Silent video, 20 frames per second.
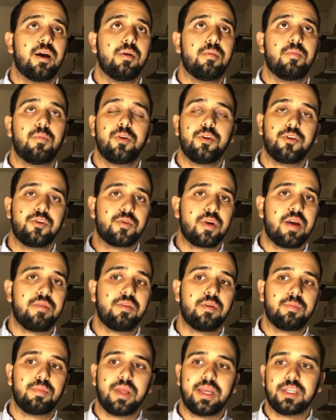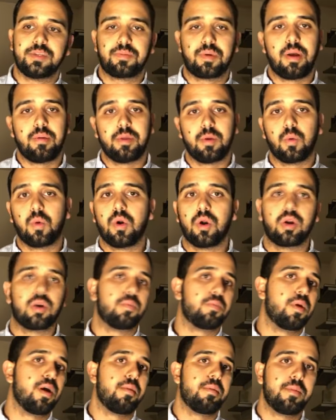when you're driving to a place, probably work or
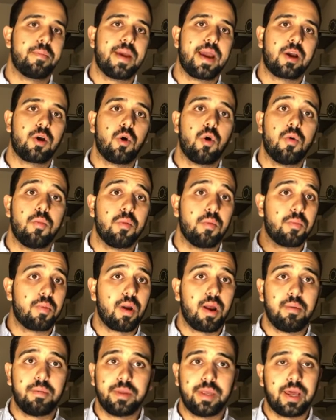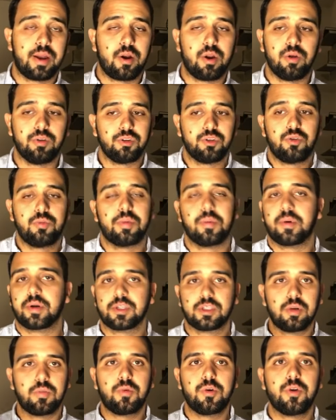probably back home or probably, I don't know, the supermarket,
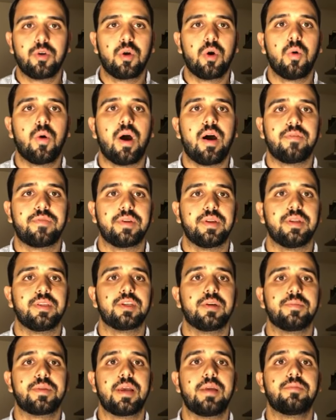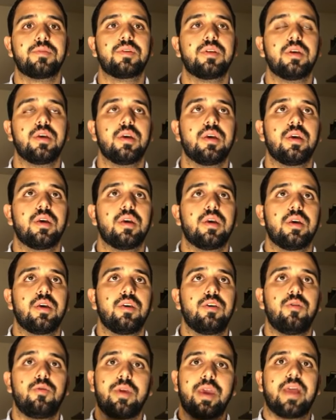somewhere you go often, sometimes
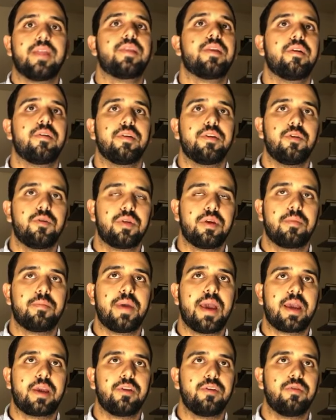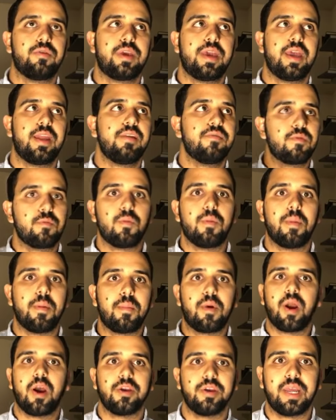you get there and you think back and you can't even remember
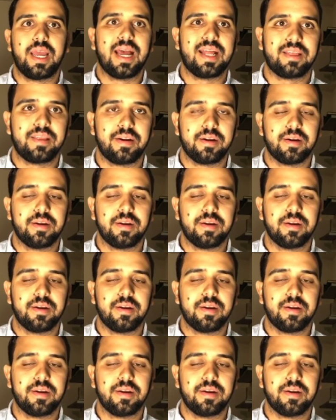how you got there.